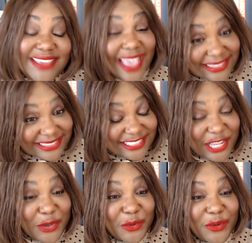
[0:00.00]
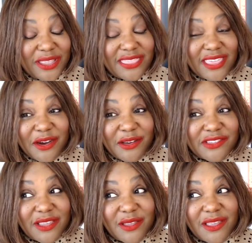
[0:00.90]
Yes. So
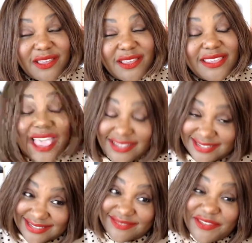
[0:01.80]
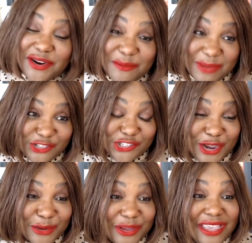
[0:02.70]
there's, yes, very much so.